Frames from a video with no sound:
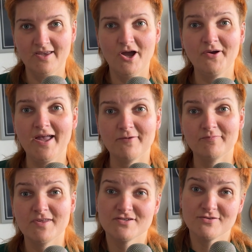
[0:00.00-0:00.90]
Okay,
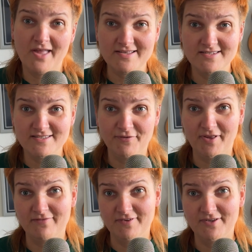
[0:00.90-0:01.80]
so that's it for
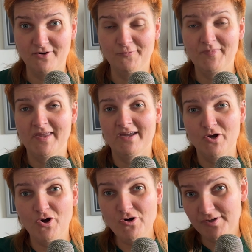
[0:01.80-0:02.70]
that video.
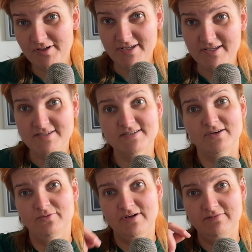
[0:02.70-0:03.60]
All the links
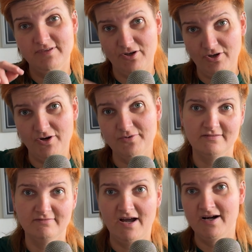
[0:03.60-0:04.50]
with the code
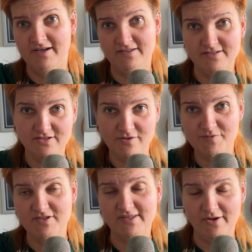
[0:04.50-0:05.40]
are in the
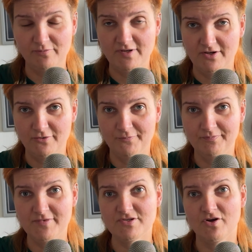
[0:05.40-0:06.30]
description down below.
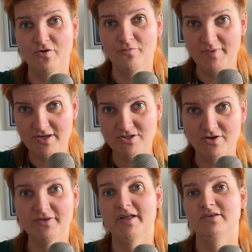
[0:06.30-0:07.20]
So make
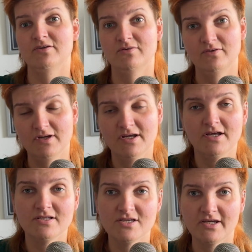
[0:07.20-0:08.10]
sure that you
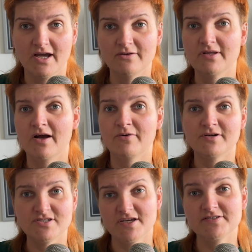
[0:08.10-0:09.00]
check out our
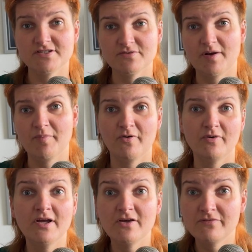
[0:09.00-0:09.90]
Jstz
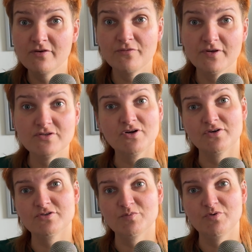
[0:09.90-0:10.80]
repo. Feel free to
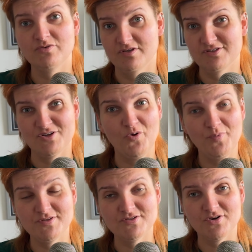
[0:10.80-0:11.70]
contribute, it's
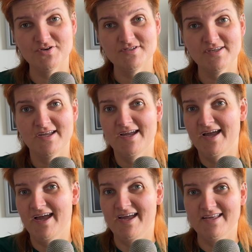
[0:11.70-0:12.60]
open source.
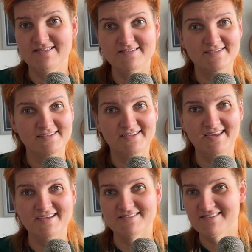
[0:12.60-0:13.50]
And
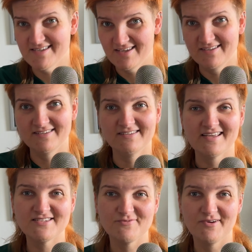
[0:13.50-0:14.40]
yeah, see you in the
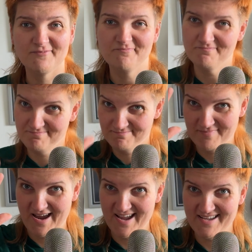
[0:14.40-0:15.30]
next one.
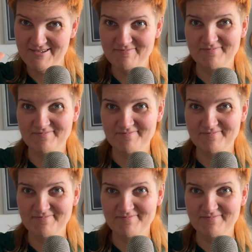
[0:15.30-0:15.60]
Bye.